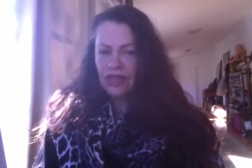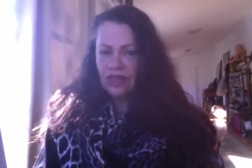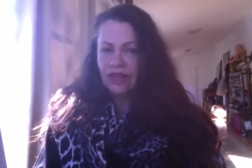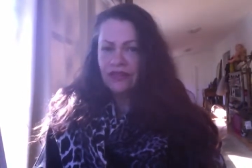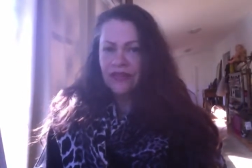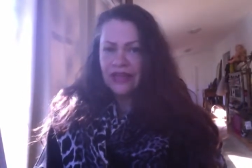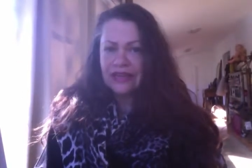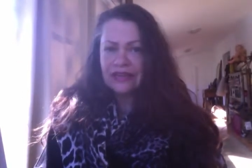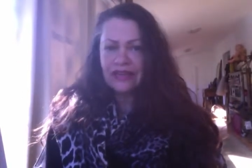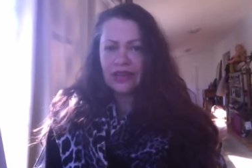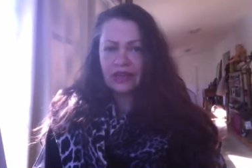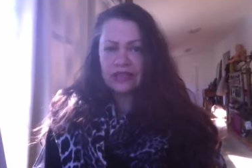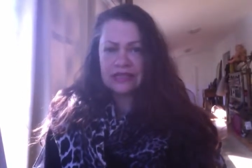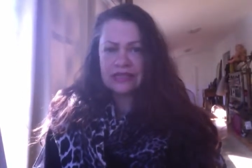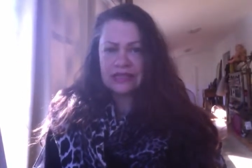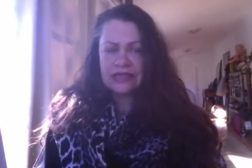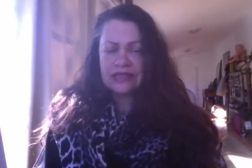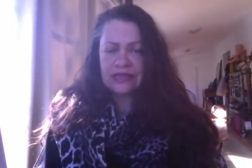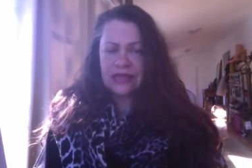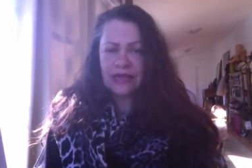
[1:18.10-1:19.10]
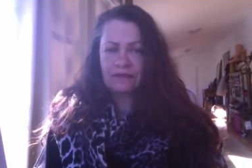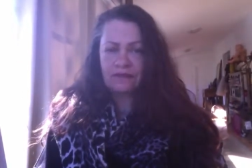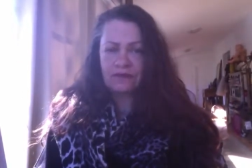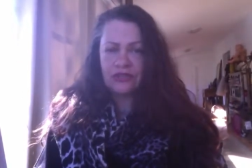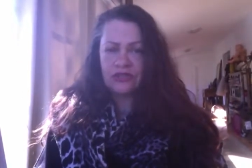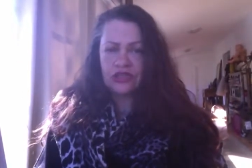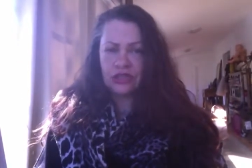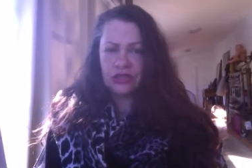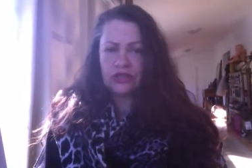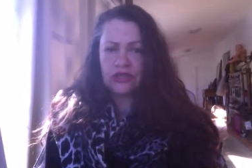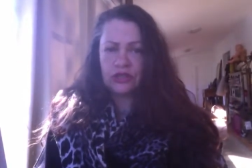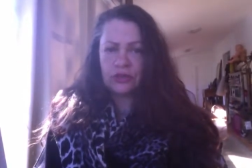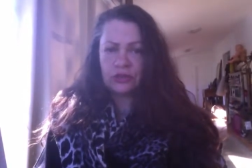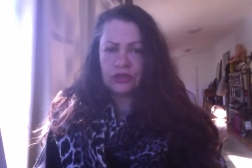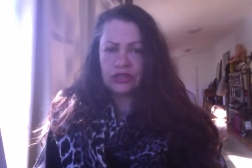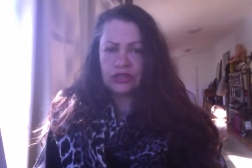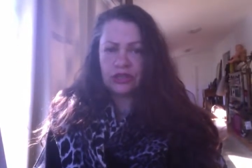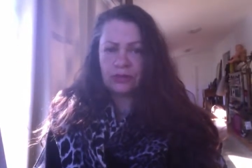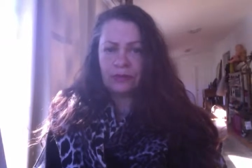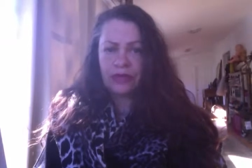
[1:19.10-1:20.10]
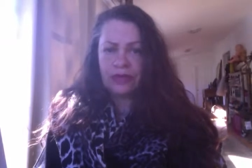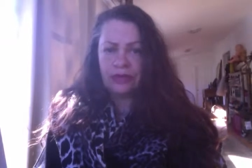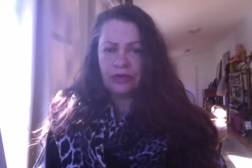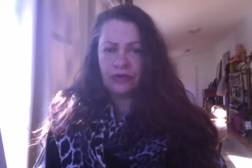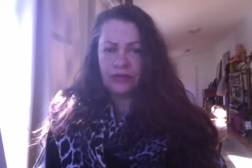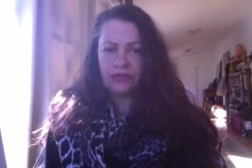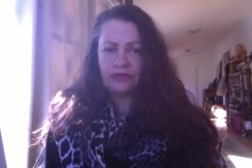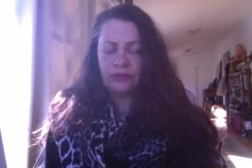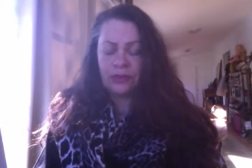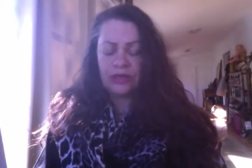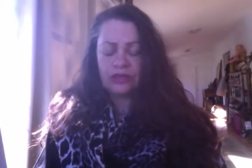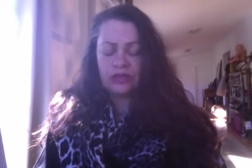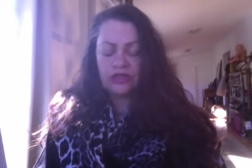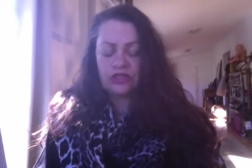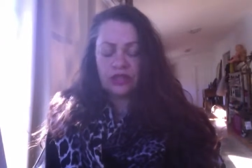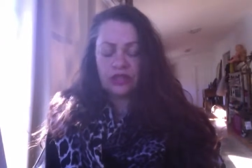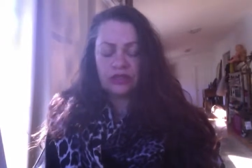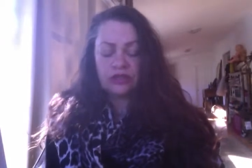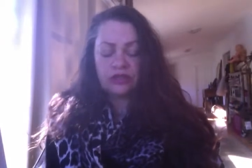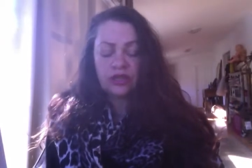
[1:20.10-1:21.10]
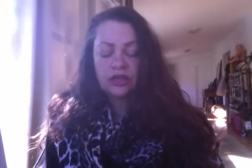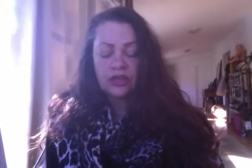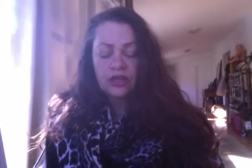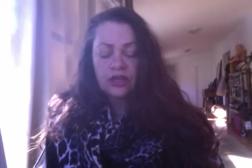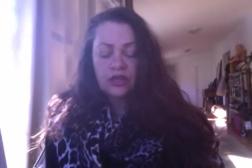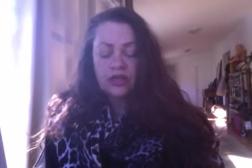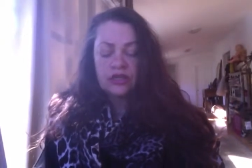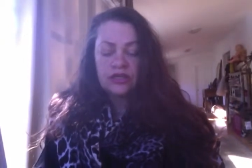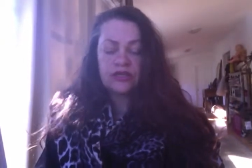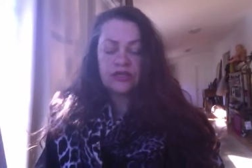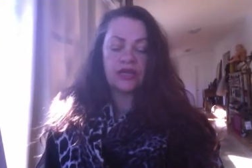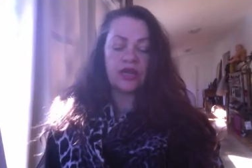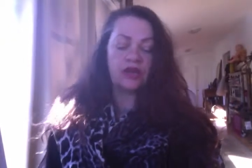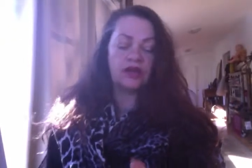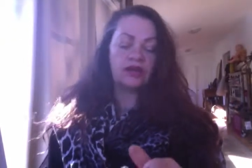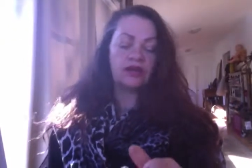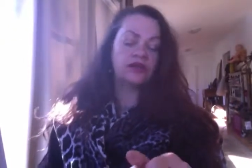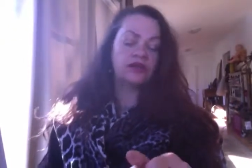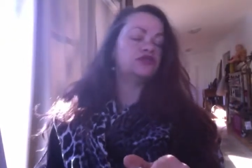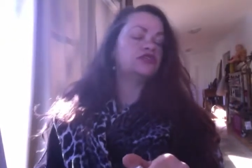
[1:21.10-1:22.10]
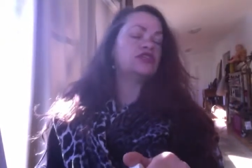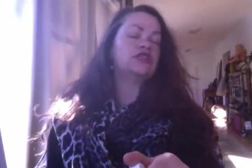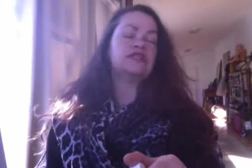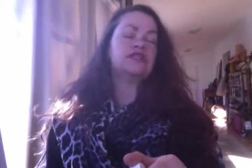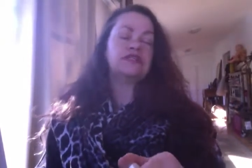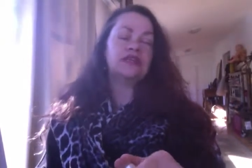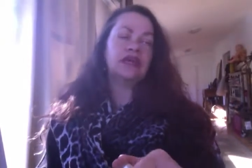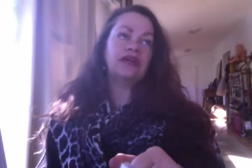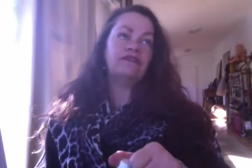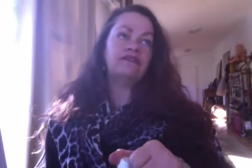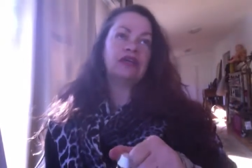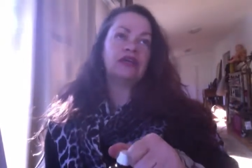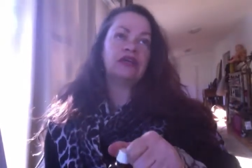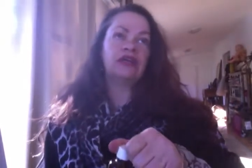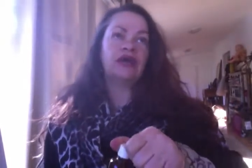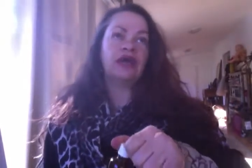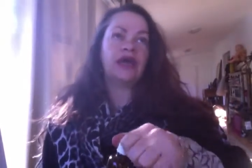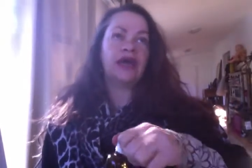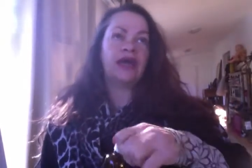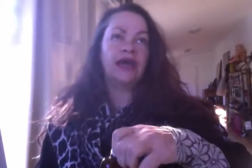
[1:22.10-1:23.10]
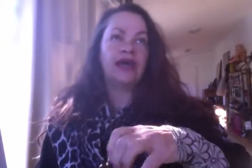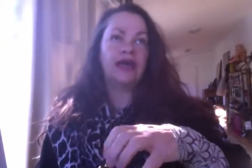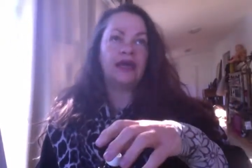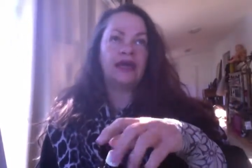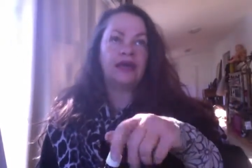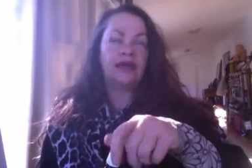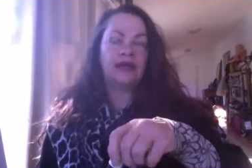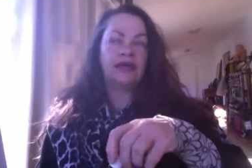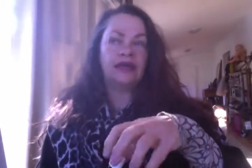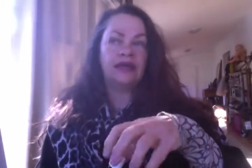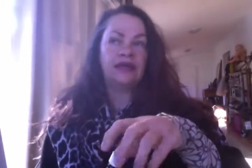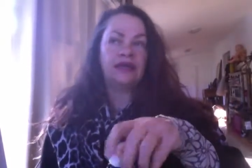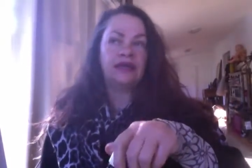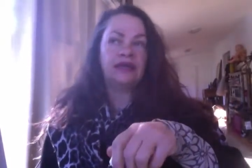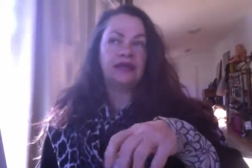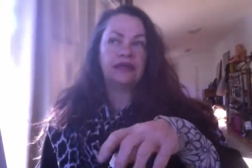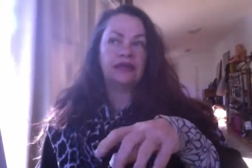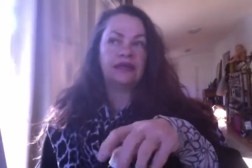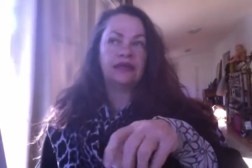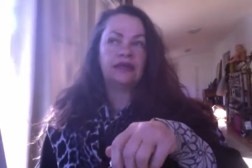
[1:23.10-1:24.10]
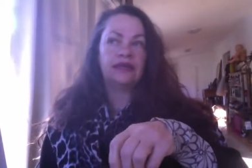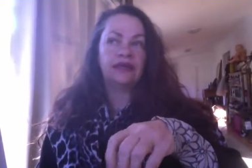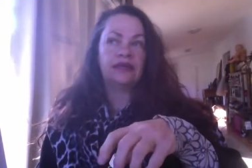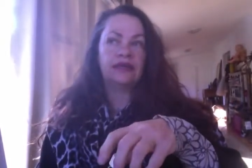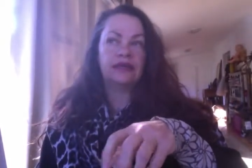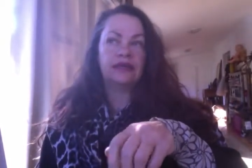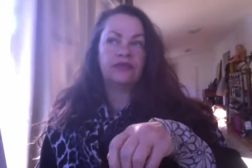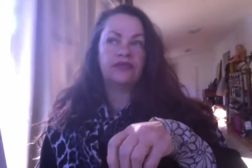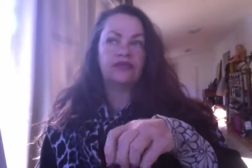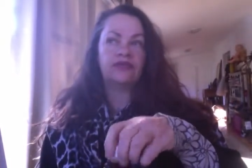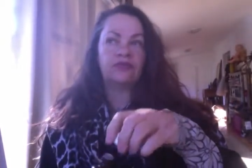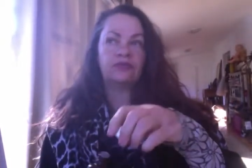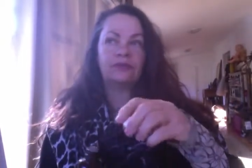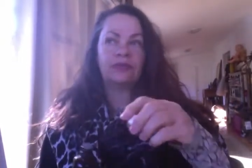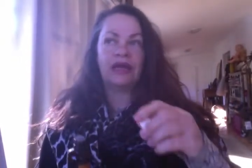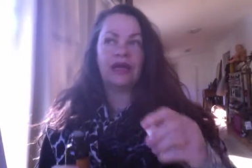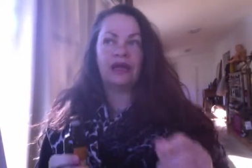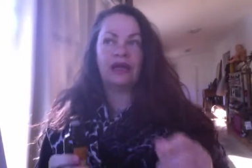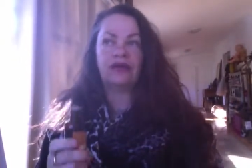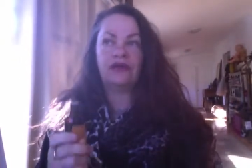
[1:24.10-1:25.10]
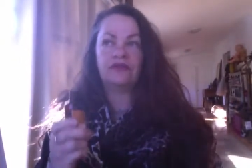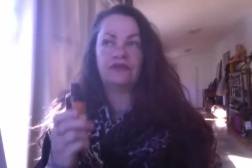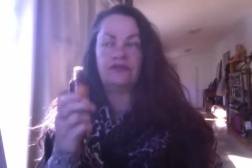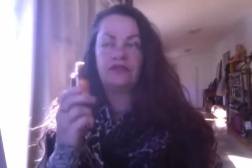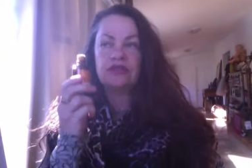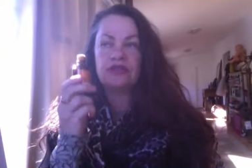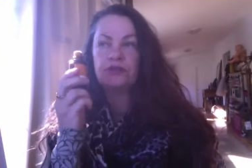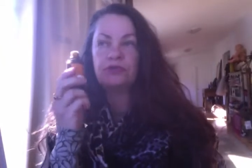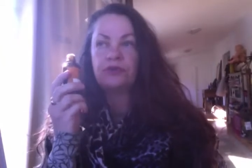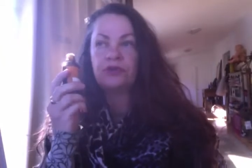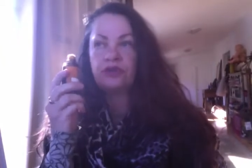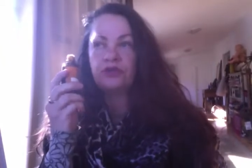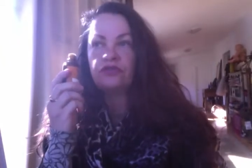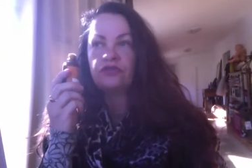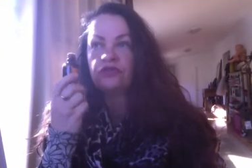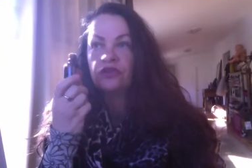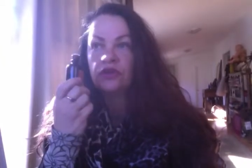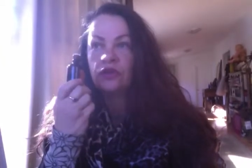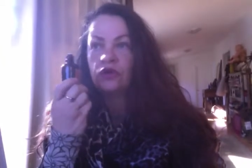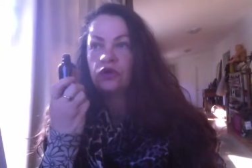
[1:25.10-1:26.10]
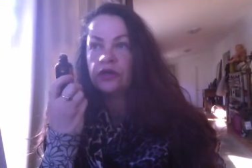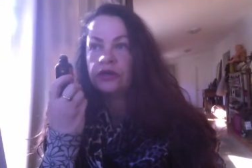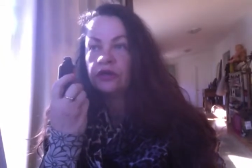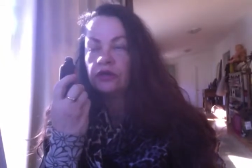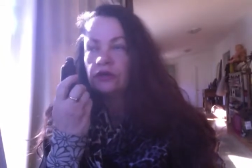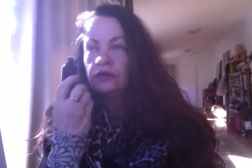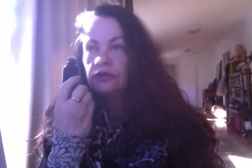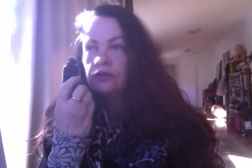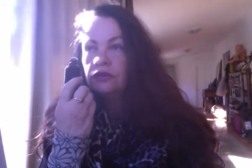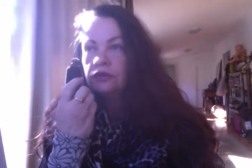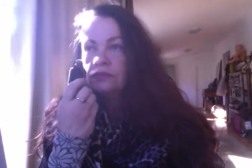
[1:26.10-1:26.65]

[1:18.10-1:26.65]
and that goes the same for ginger, which I may not have mentioned. So just having a smell of this beautiful oil